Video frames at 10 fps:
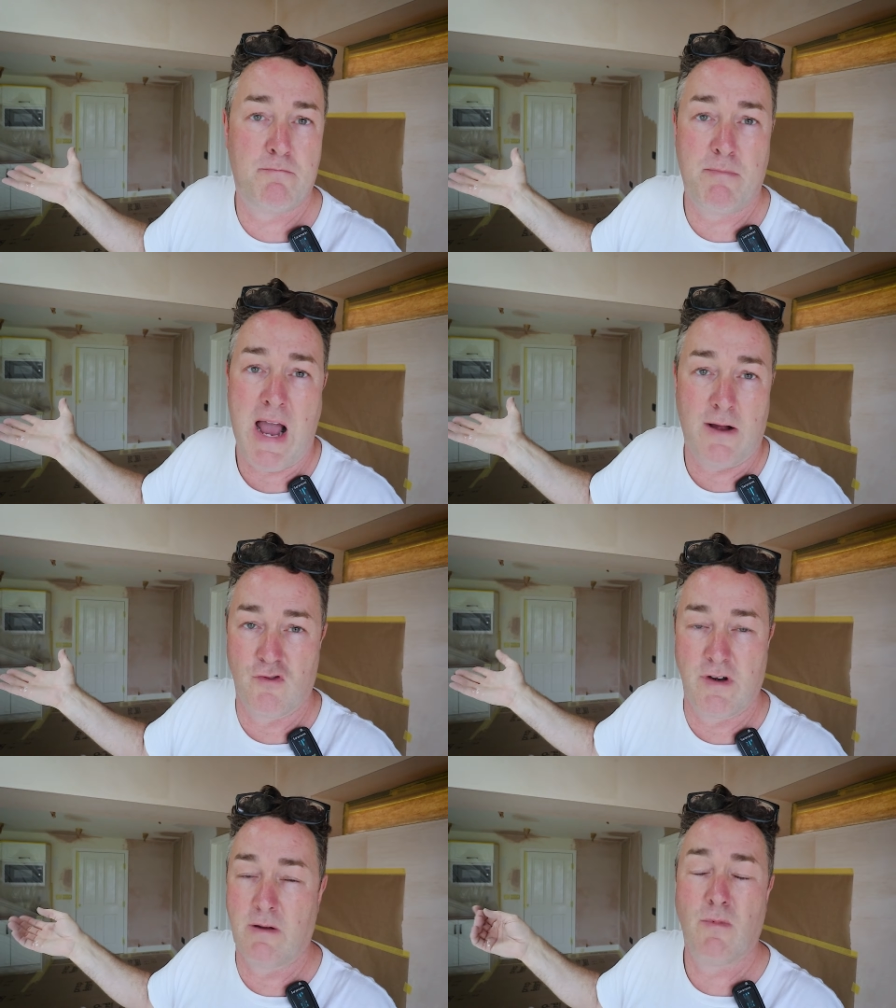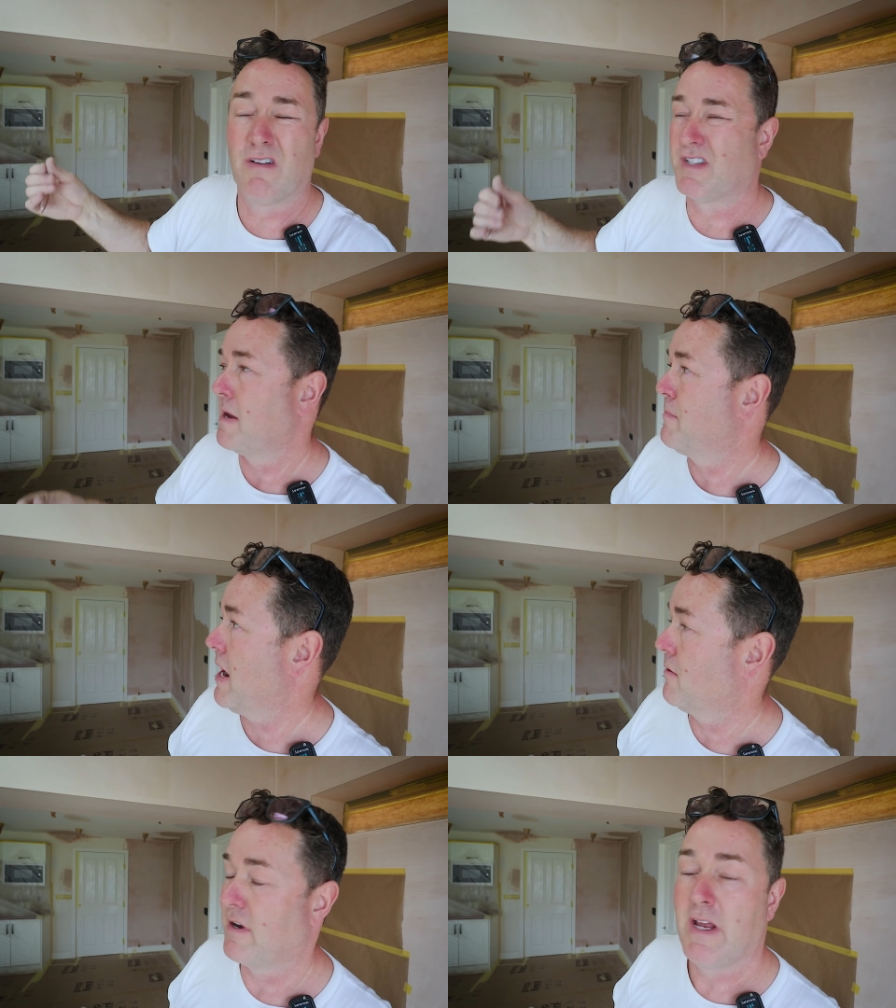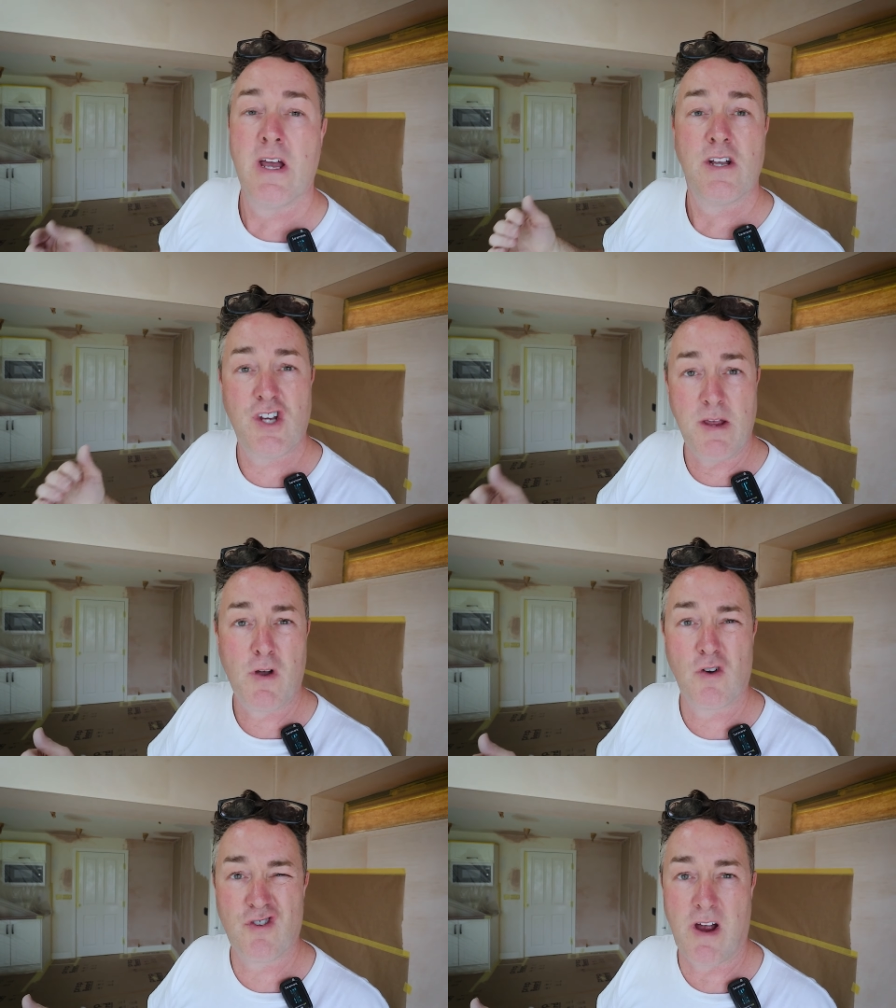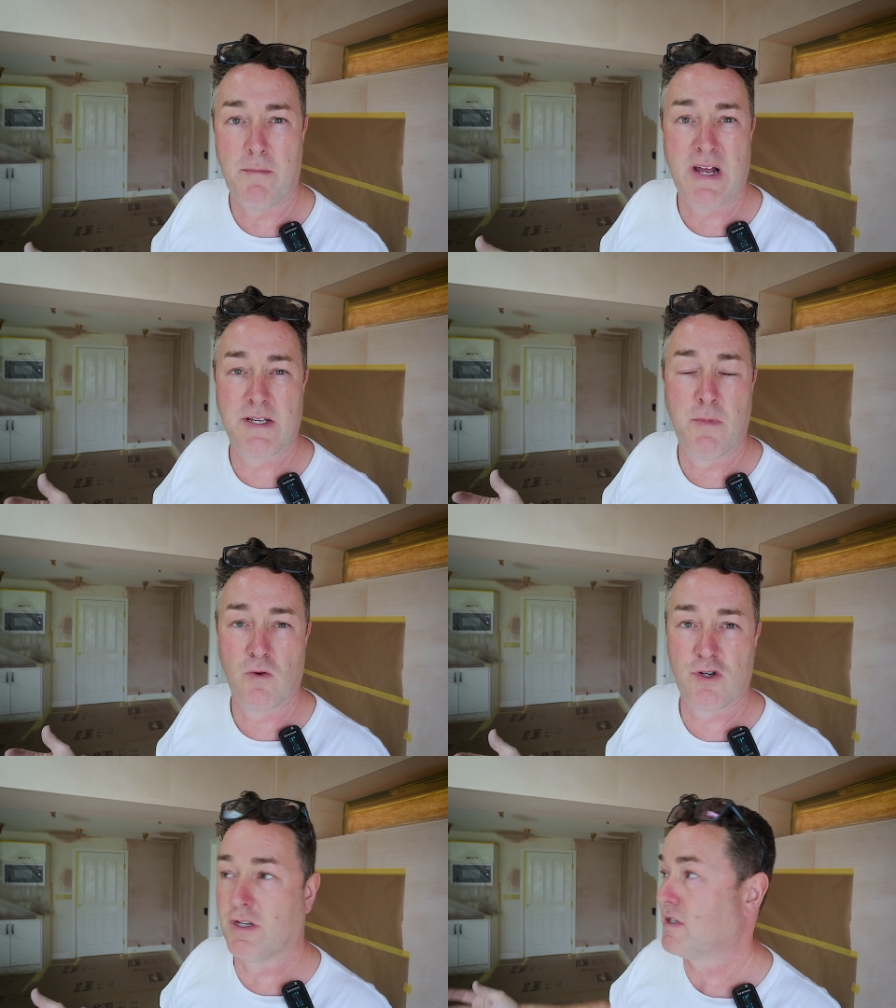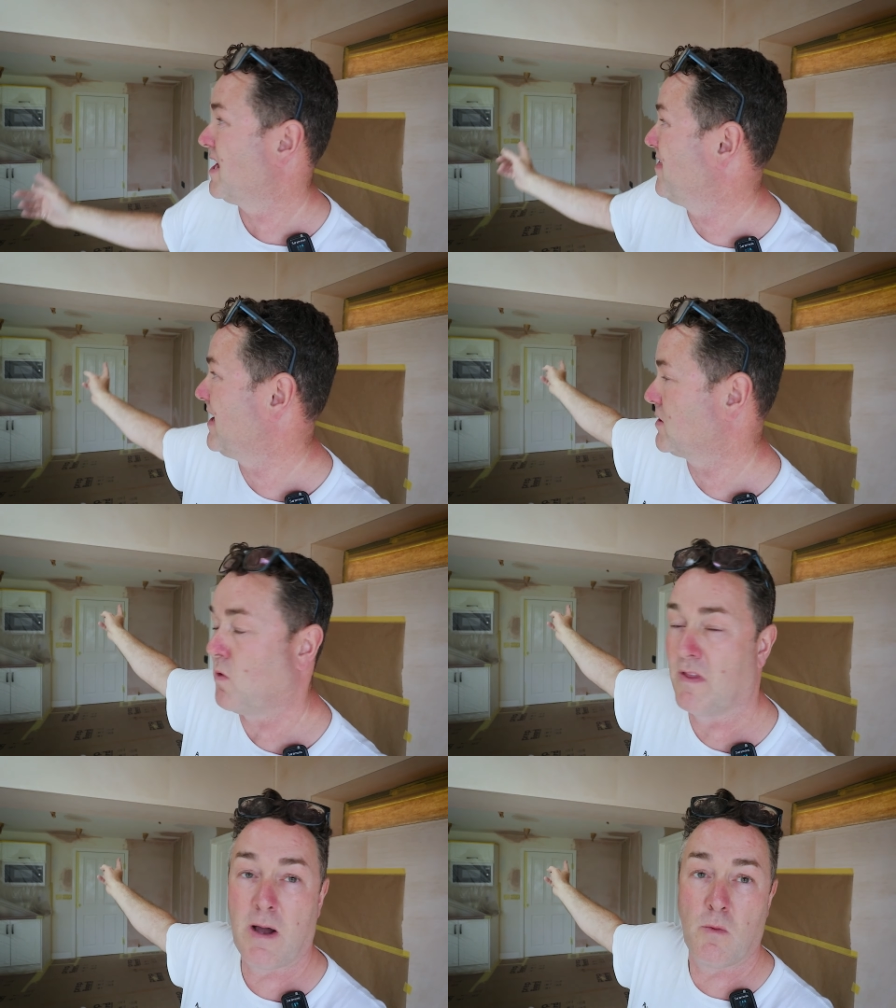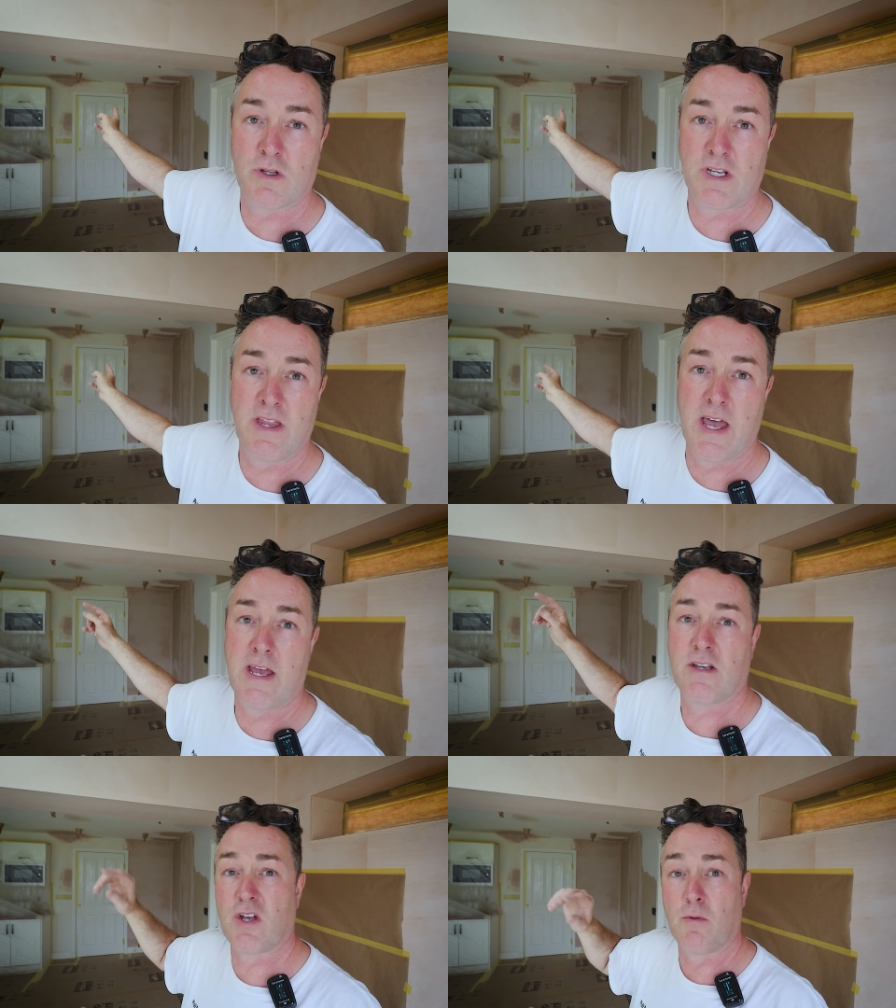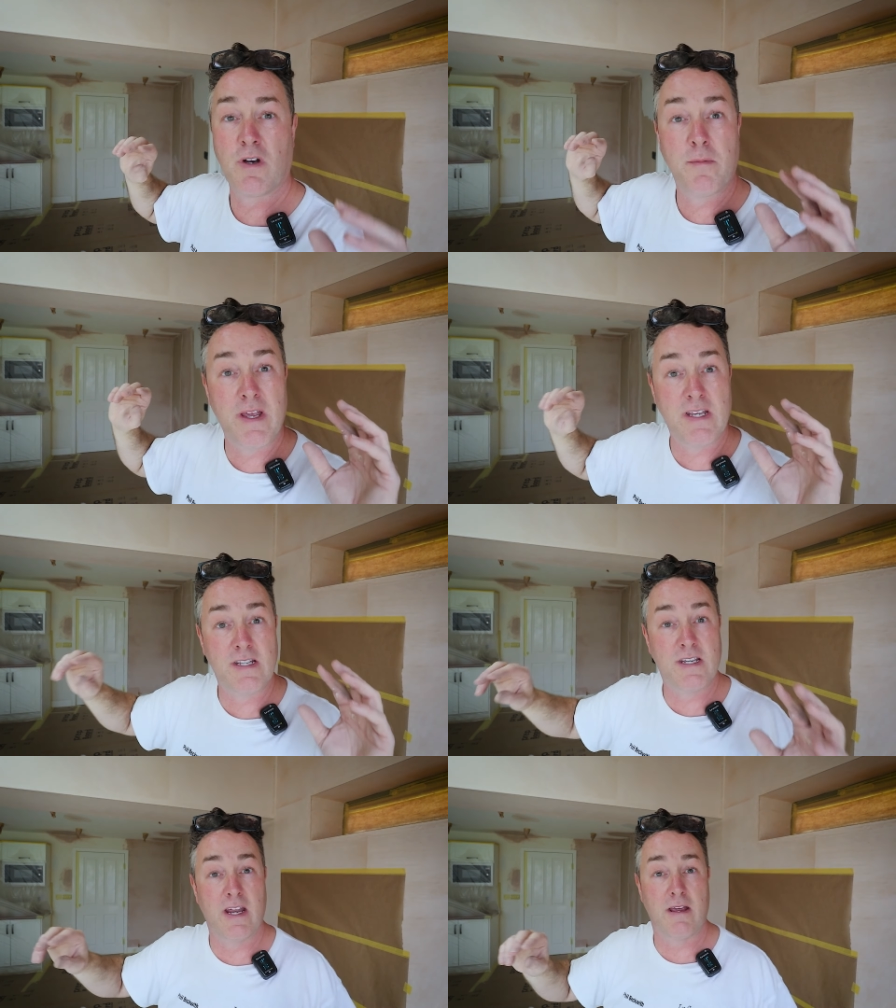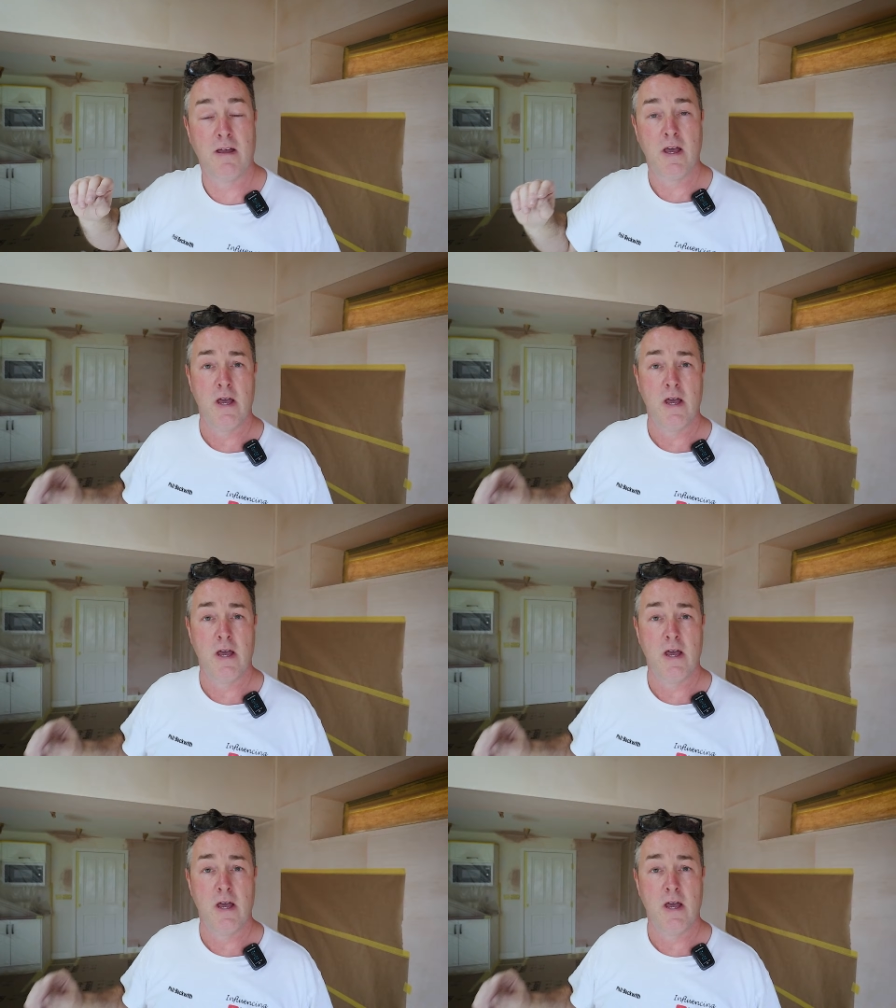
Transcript: powdery, well, I'll say powdery, cheap contract matte emulsions, and that's what that was in there. So I'm going to be hitting it,